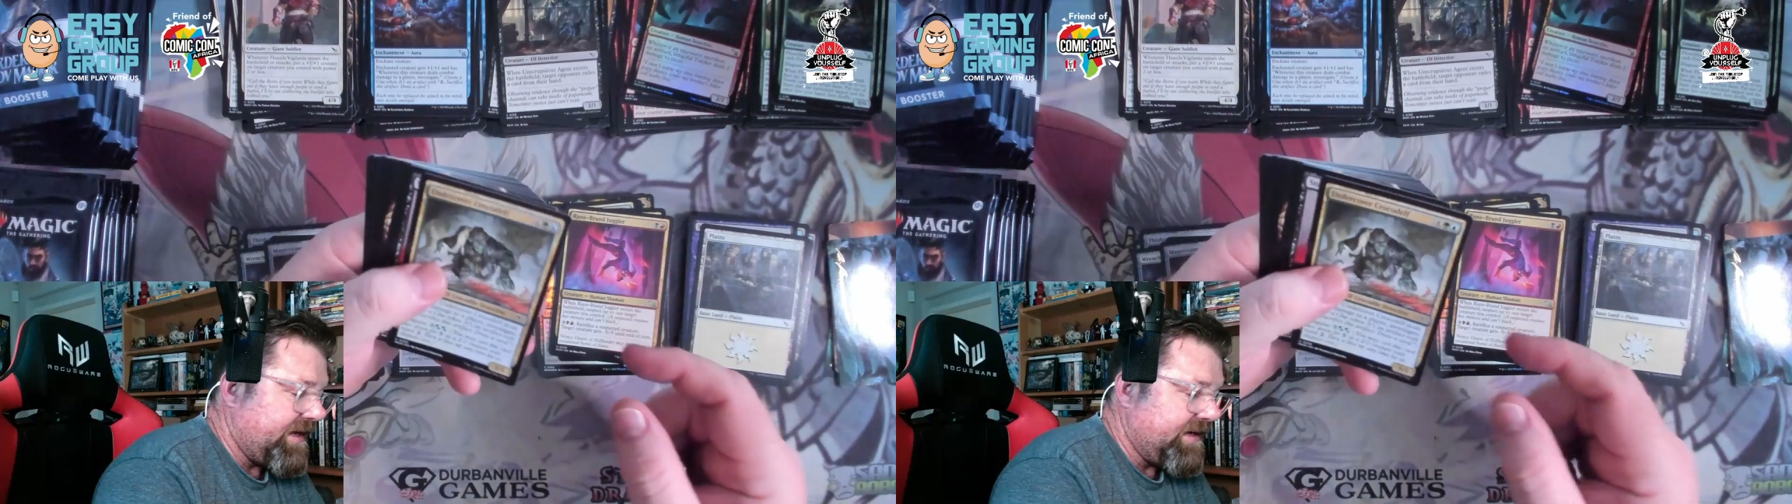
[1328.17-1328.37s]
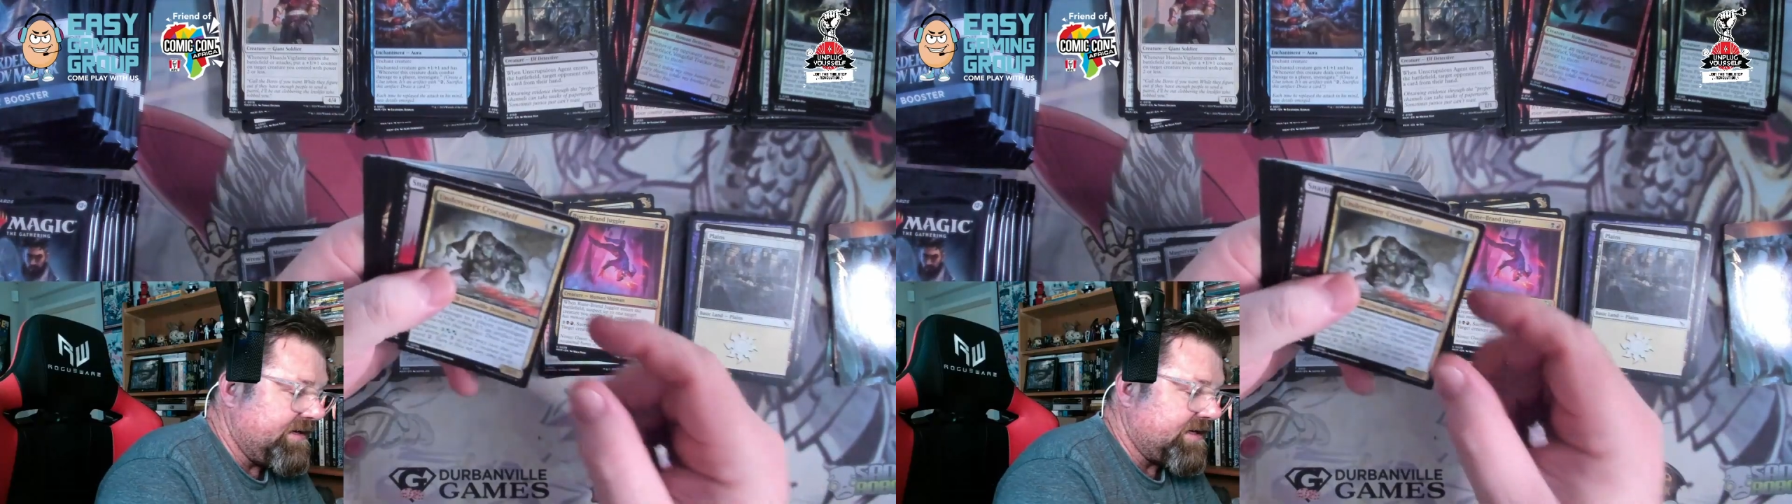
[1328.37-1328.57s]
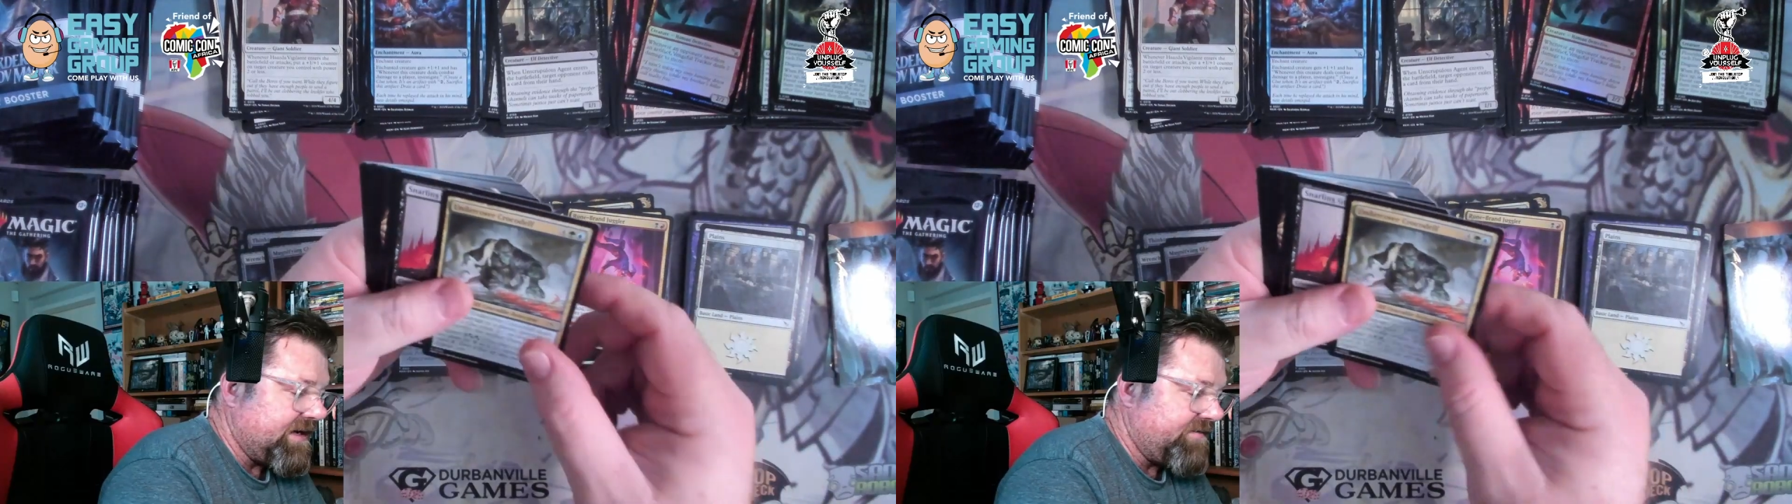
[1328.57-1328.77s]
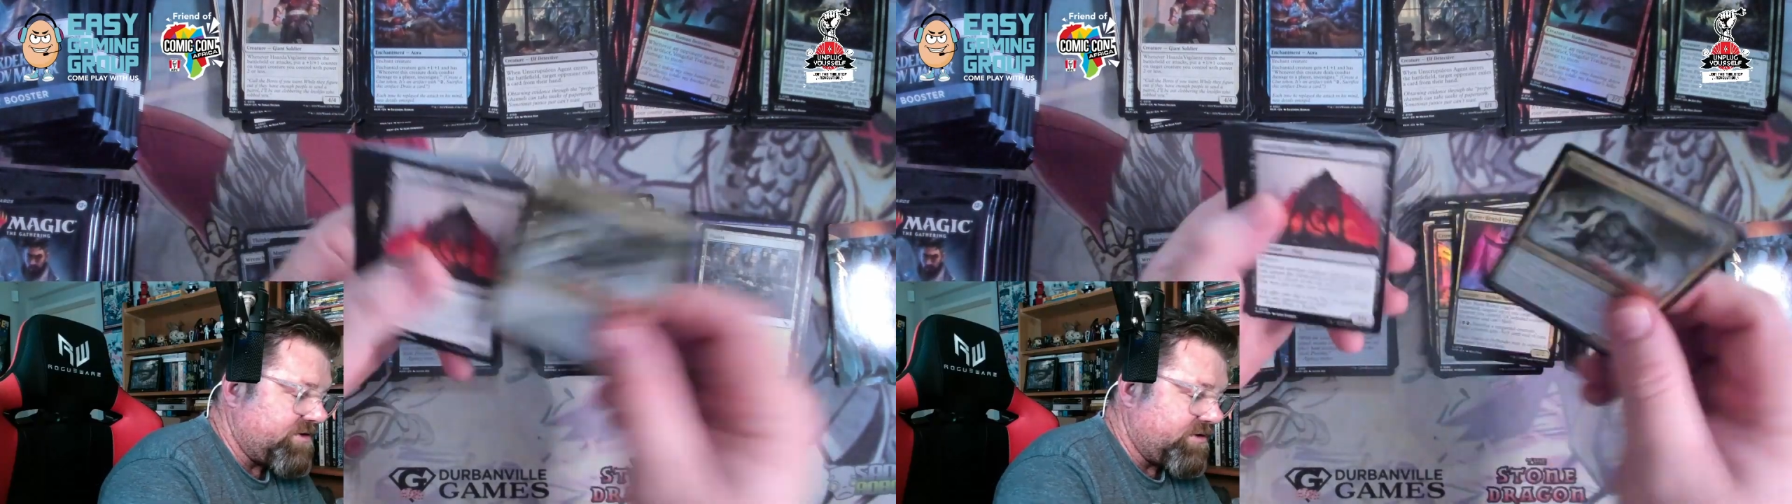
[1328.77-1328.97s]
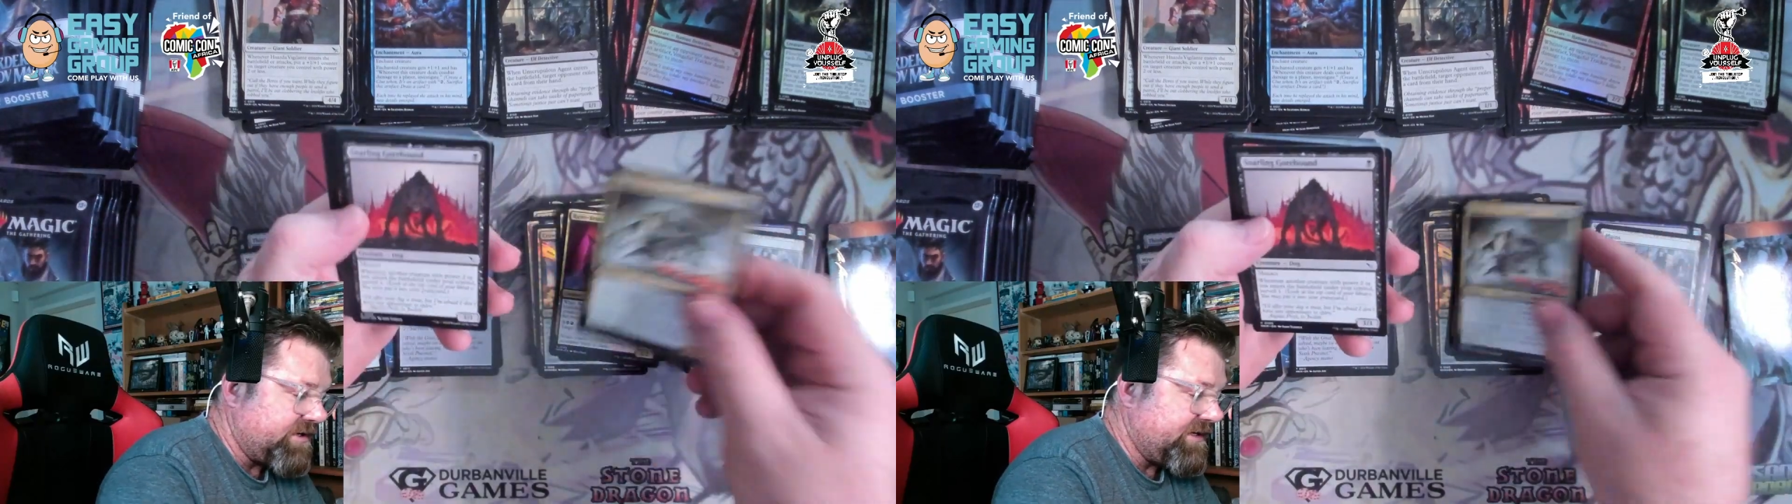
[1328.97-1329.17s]
Undercover
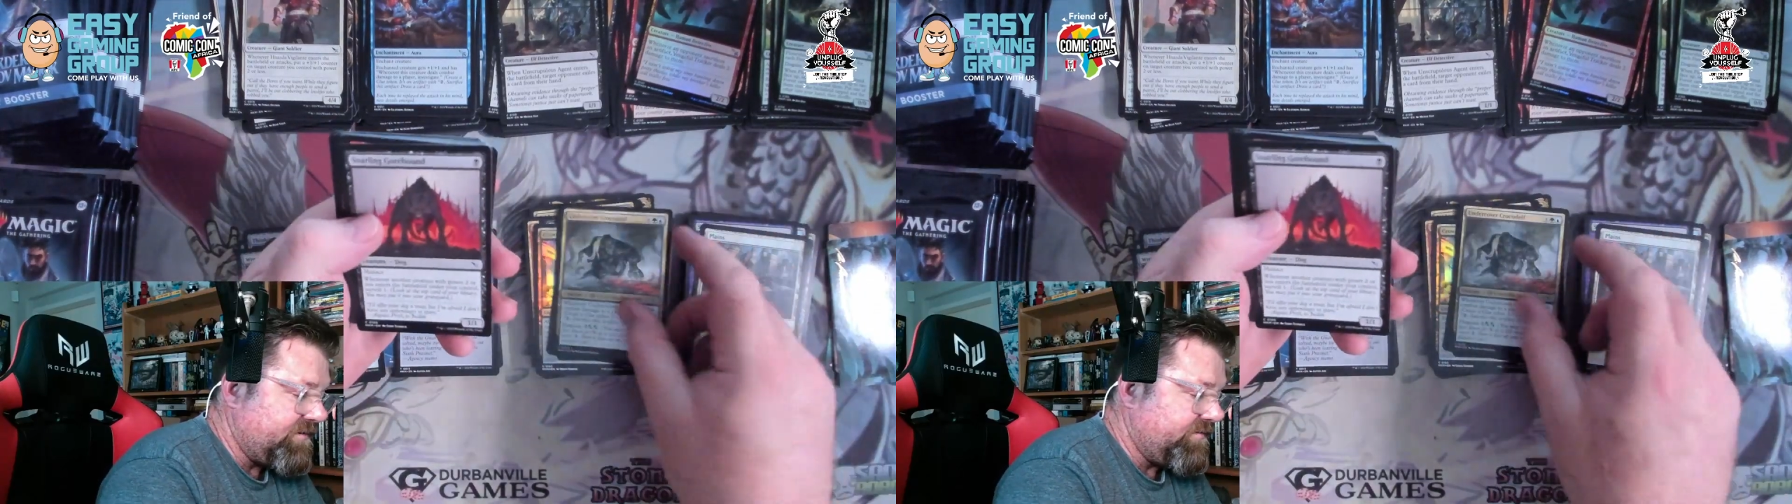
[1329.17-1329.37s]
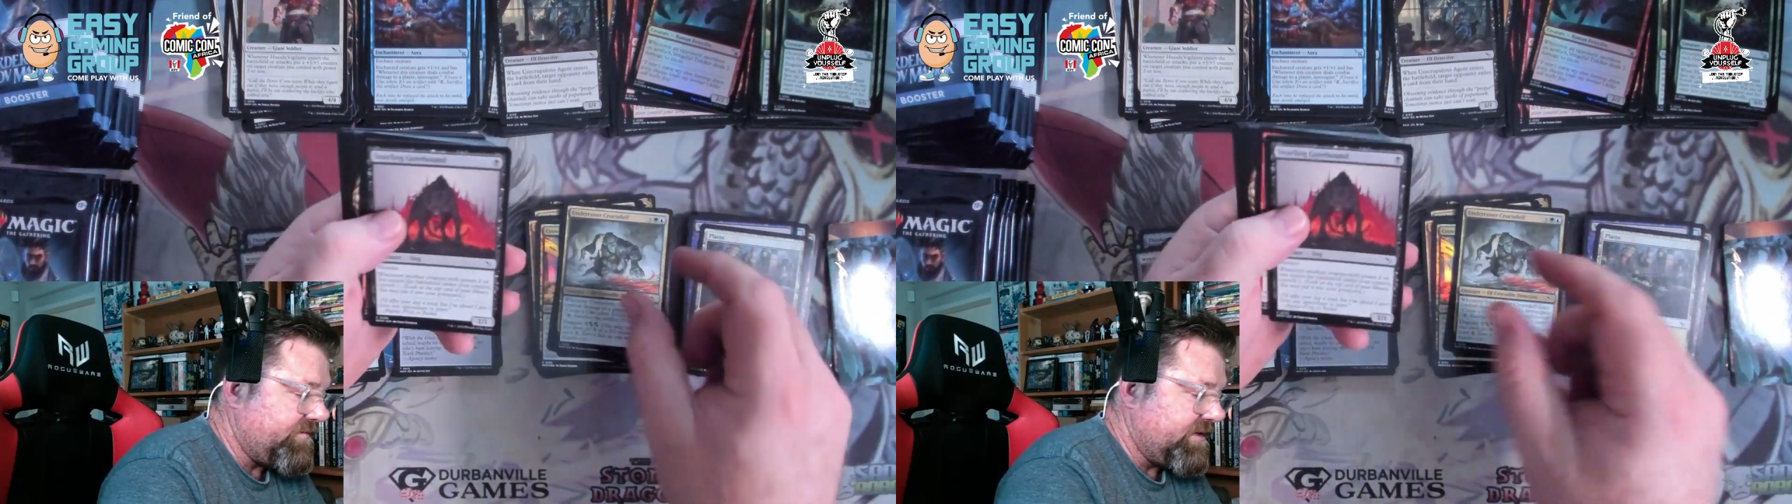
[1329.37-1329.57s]
Crocodile,